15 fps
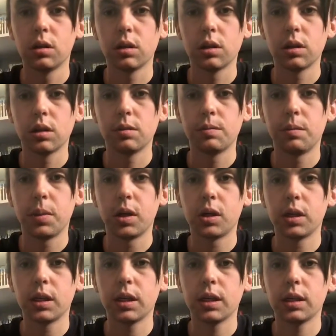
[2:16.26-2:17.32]

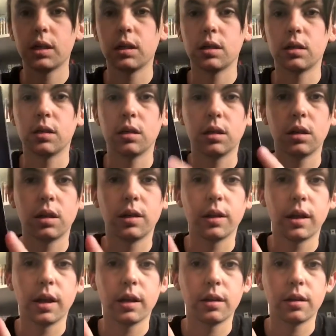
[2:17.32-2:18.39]
Spine, and
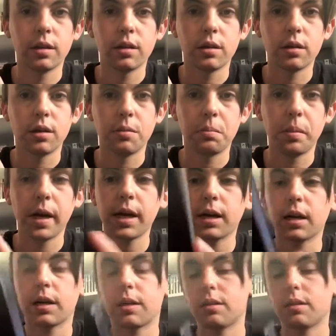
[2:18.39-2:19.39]
then the back,